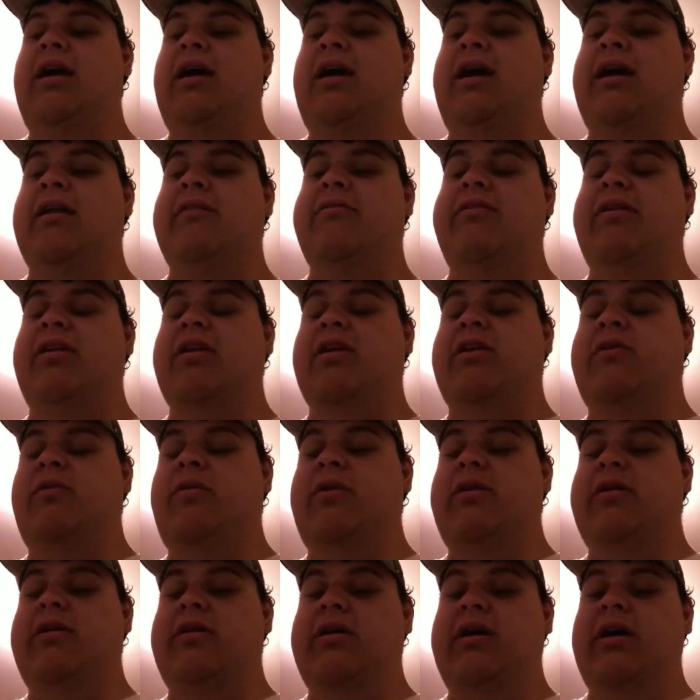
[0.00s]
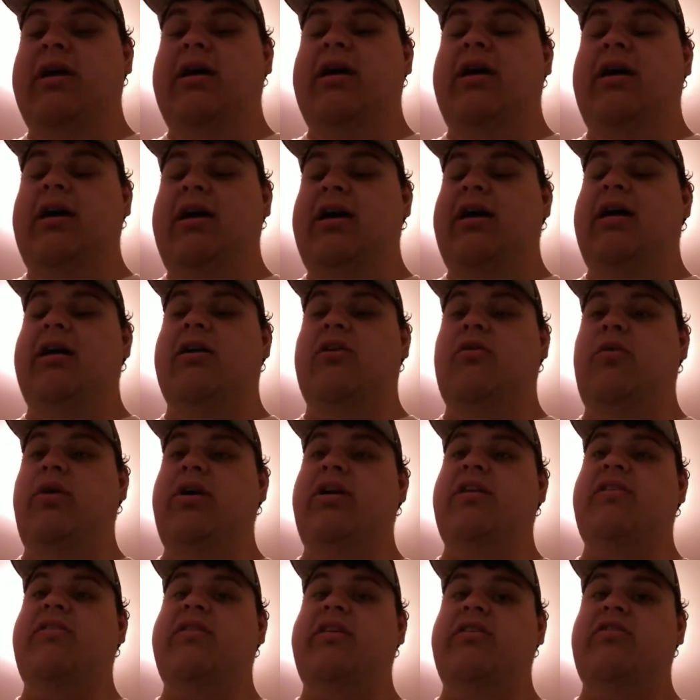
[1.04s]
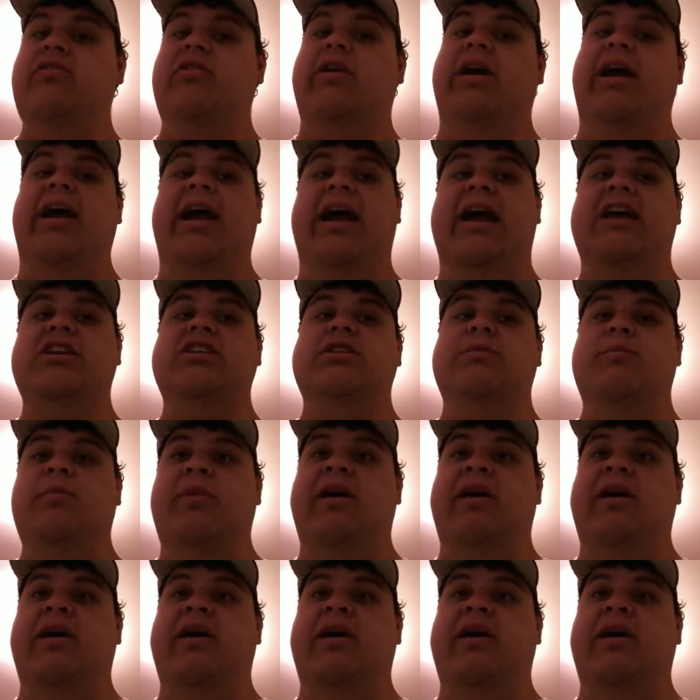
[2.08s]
Out of a quintessential action